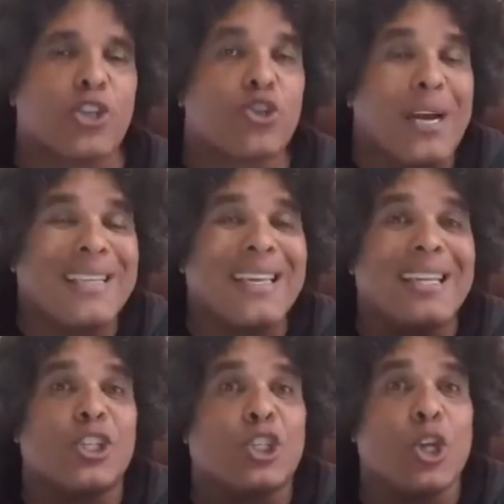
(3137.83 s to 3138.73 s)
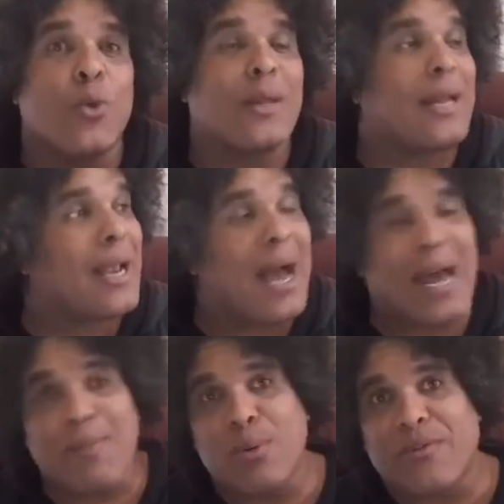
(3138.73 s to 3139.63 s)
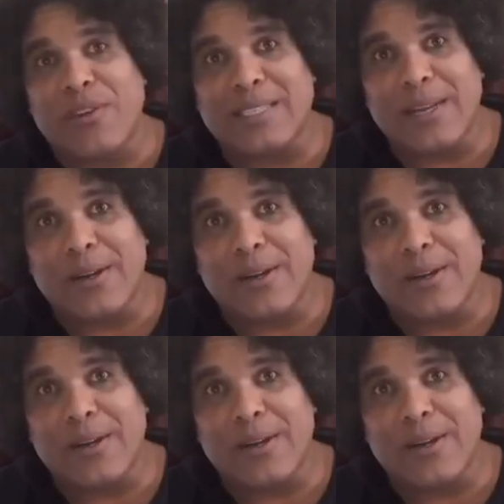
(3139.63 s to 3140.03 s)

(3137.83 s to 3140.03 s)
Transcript: Trying to insinuate that they got other people face like that.